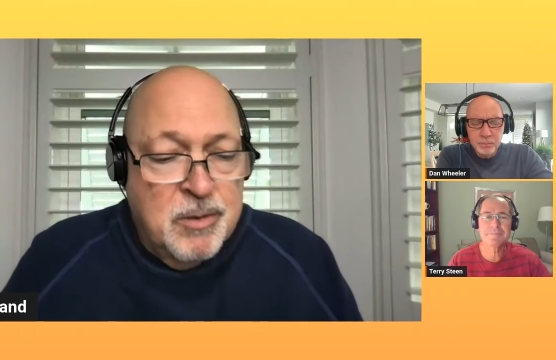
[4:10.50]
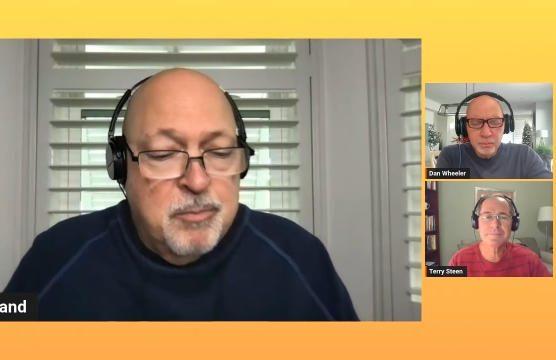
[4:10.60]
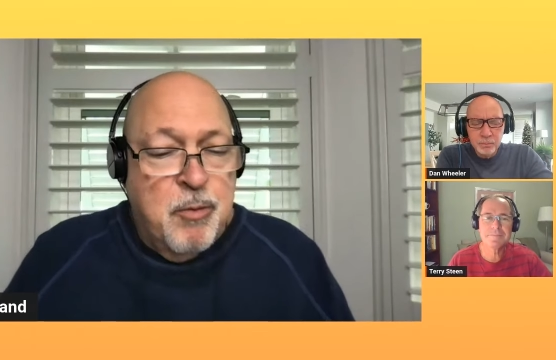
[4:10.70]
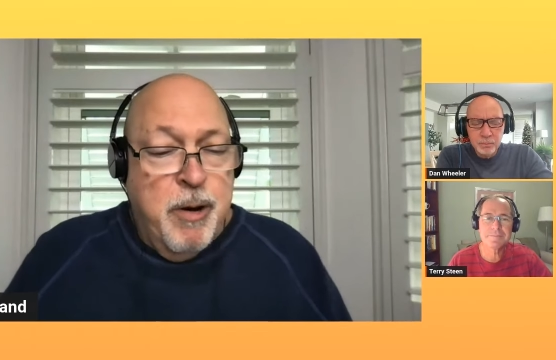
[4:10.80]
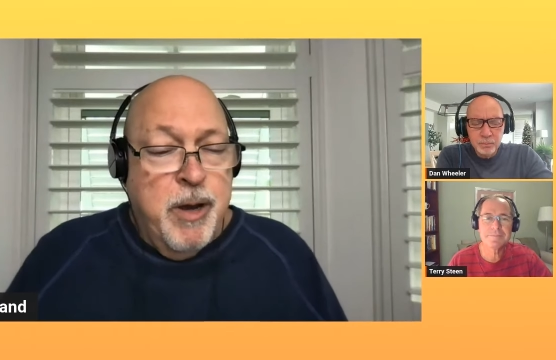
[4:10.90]
Speaker 1: to
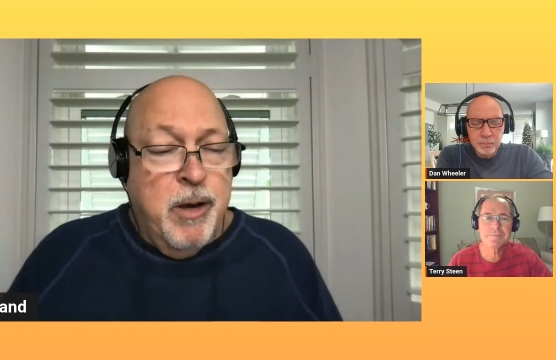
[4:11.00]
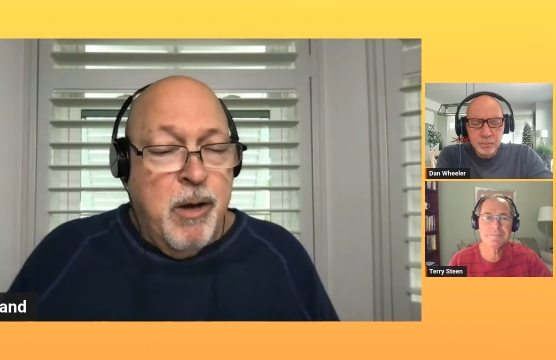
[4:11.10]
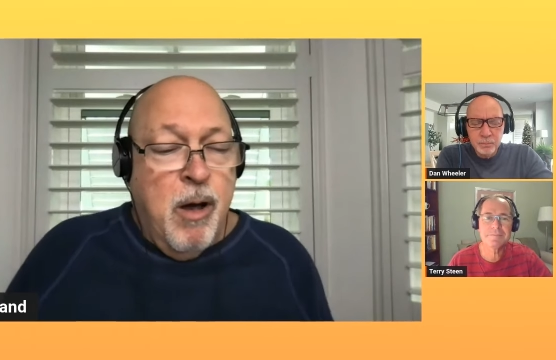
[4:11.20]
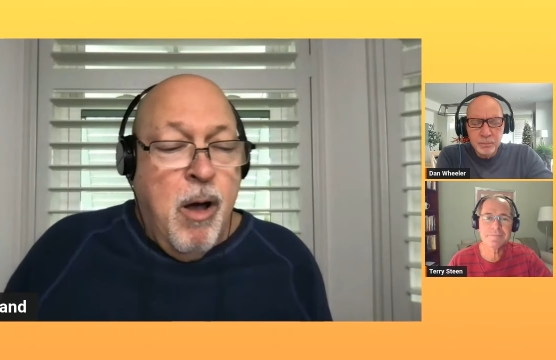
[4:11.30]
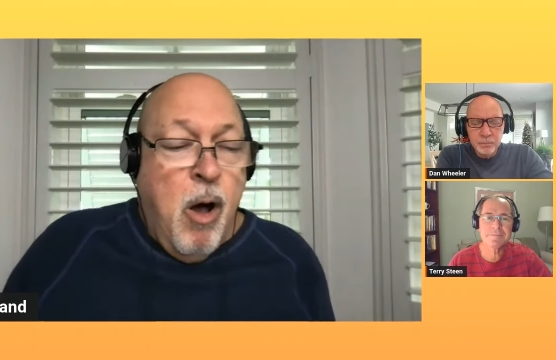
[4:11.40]

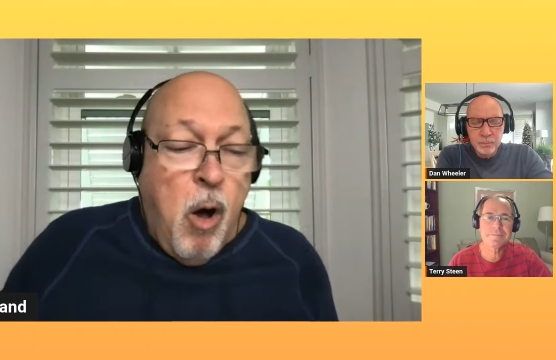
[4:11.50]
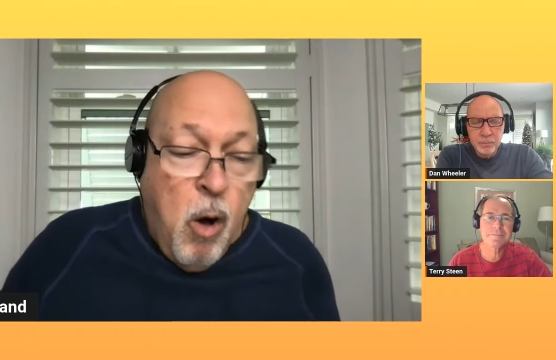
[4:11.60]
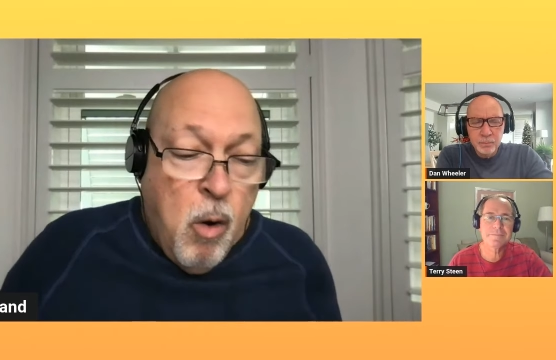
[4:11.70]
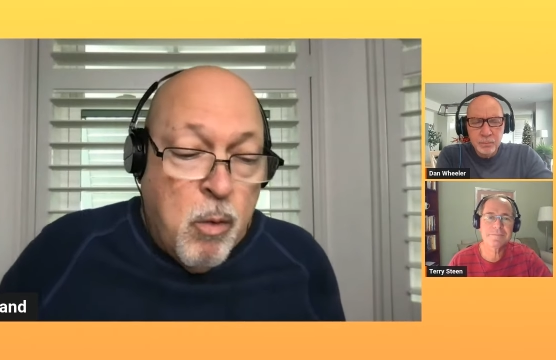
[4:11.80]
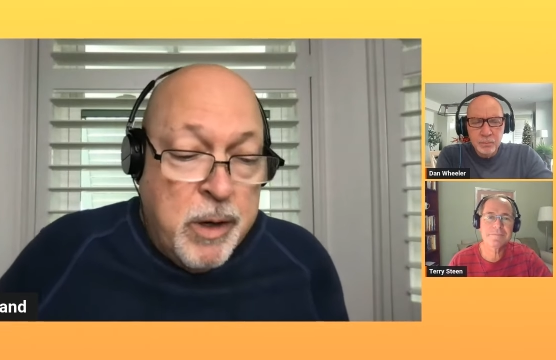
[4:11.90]
pray
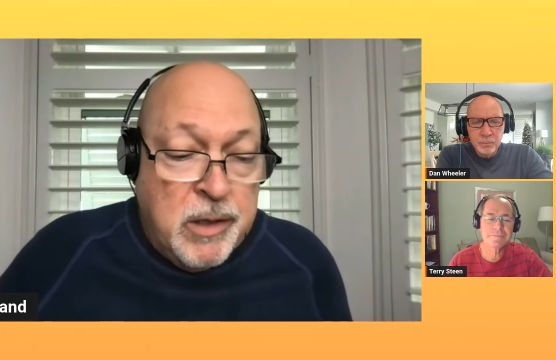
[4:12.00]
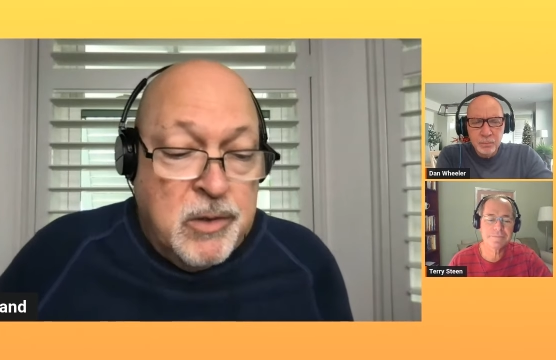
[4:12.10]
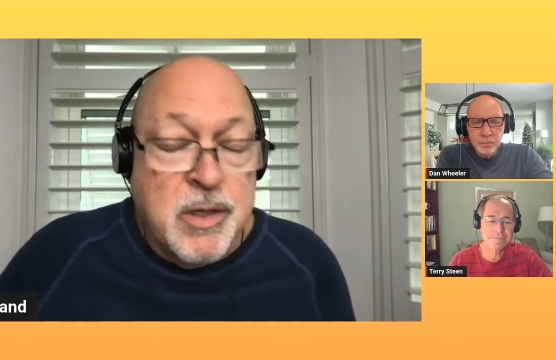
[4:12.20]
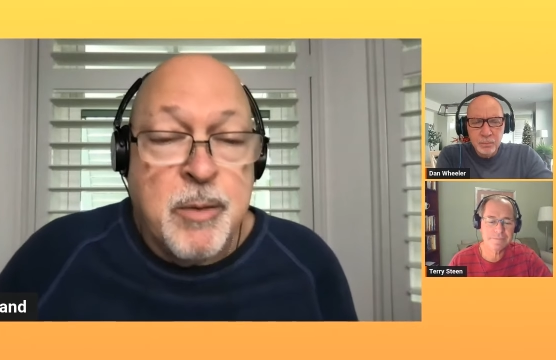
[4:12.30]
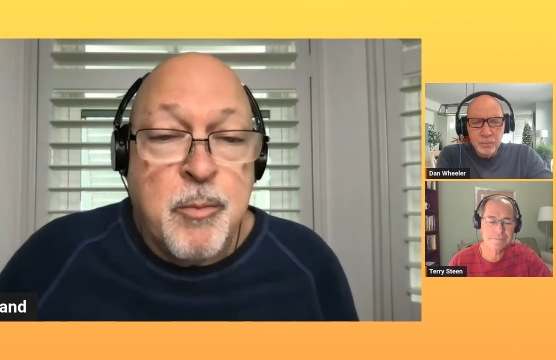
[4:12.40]

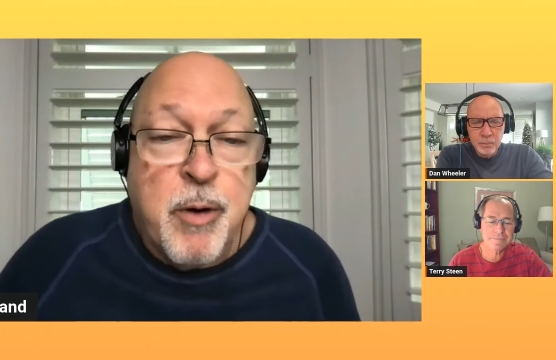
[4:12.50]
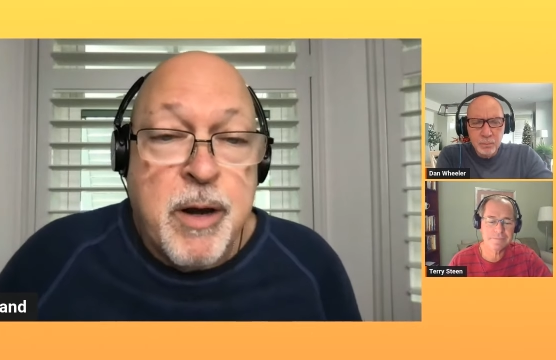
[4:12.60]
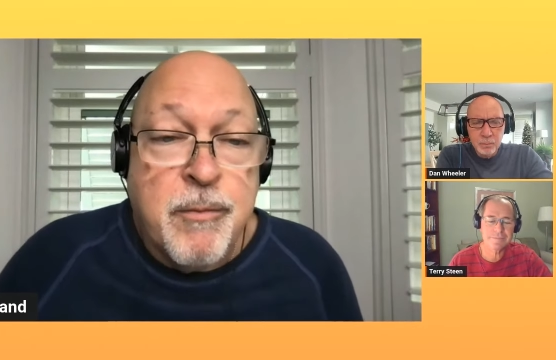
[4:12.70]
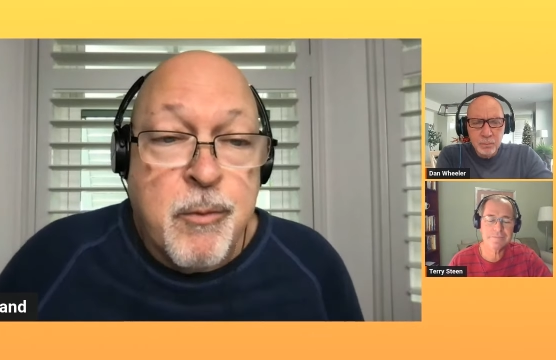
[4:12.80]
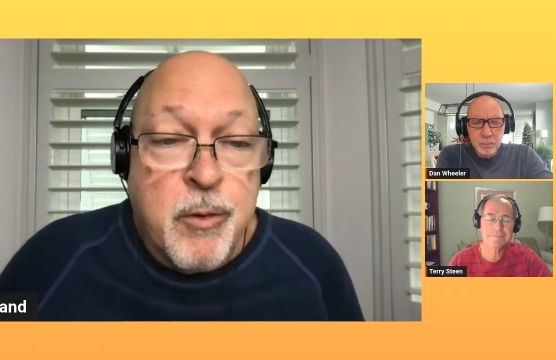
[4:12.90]
always and
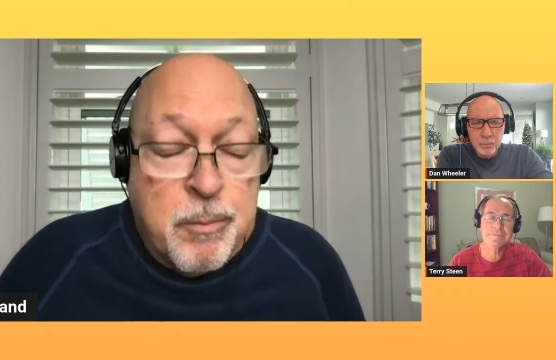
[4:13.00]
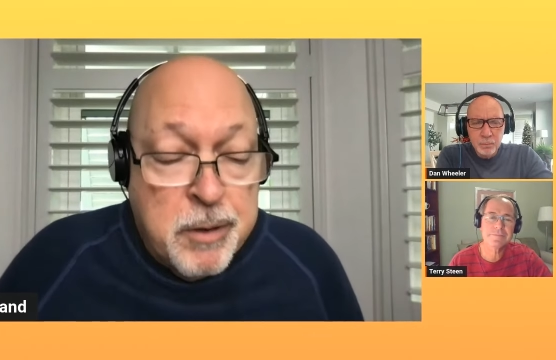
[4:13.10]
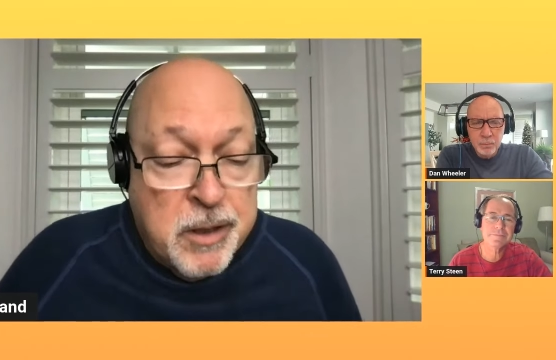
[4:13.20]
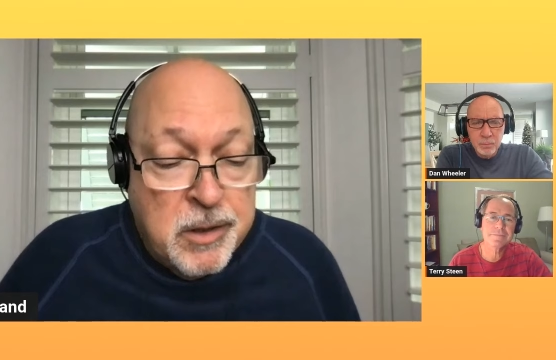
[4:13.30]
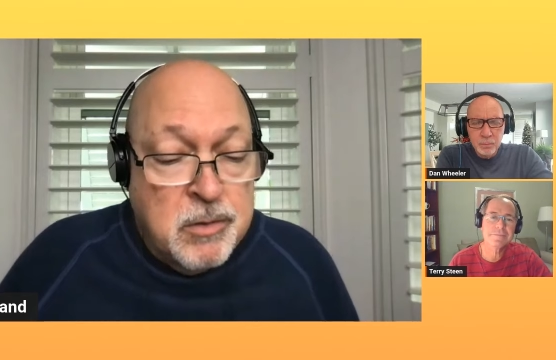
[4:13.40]
pray for the
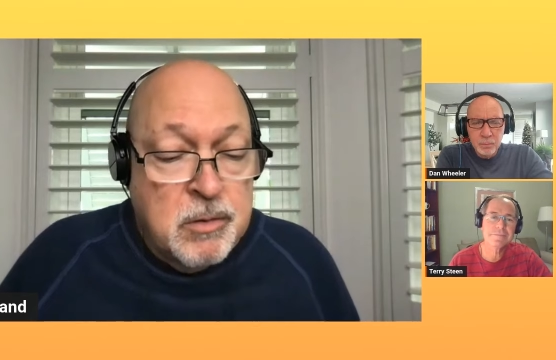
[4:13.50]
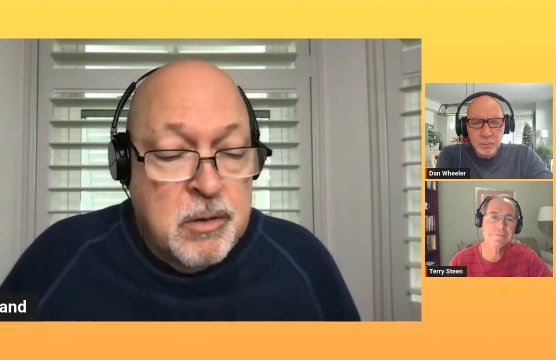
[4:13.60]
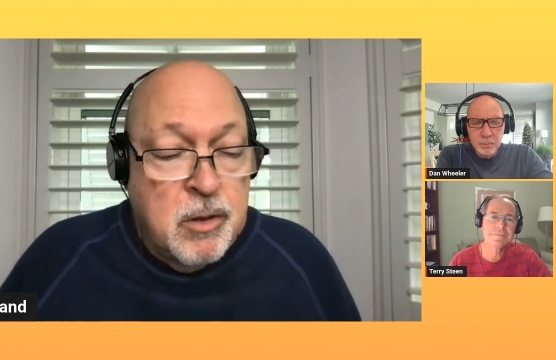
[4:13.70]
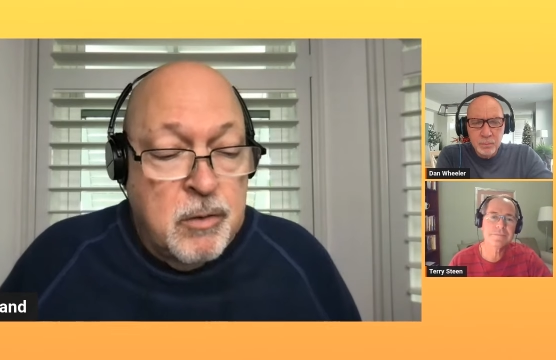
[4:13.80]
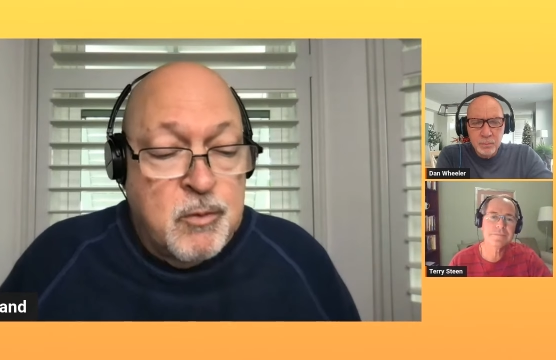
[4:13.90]
peace
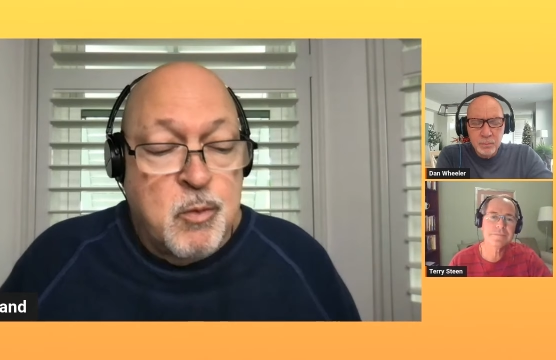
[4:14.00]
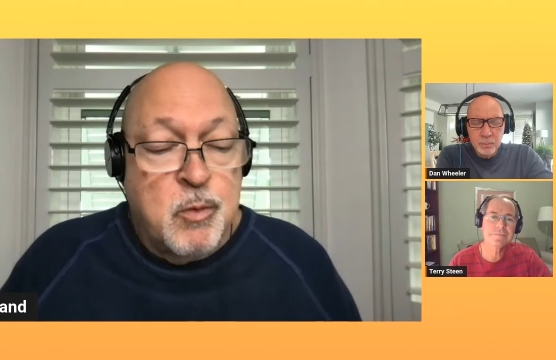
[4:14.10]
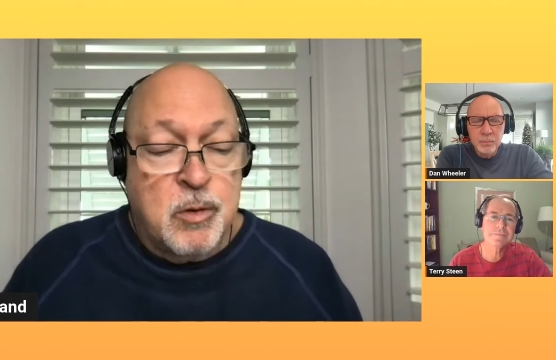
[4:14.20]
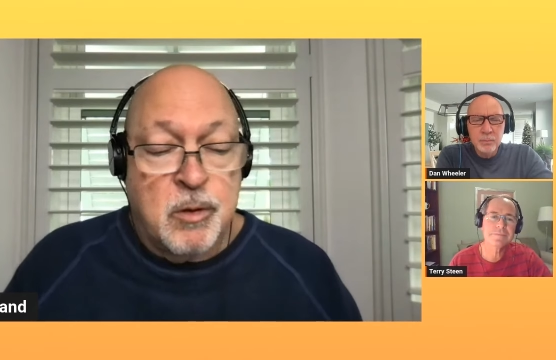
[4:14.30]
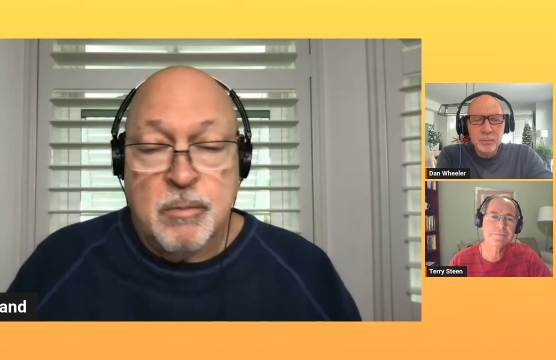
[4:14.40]
of
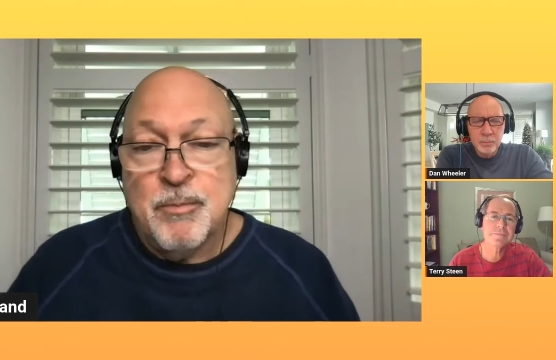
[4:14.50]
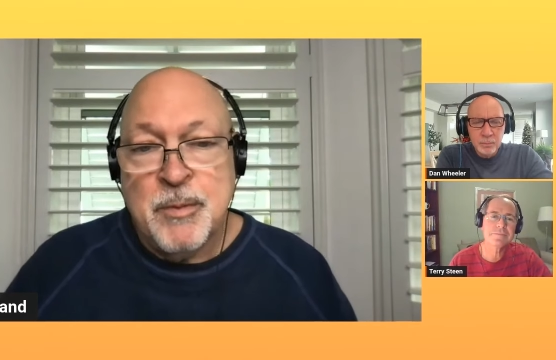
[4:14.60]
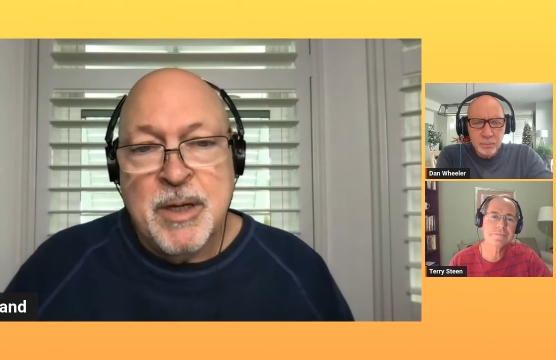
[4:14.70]
Jerusalem.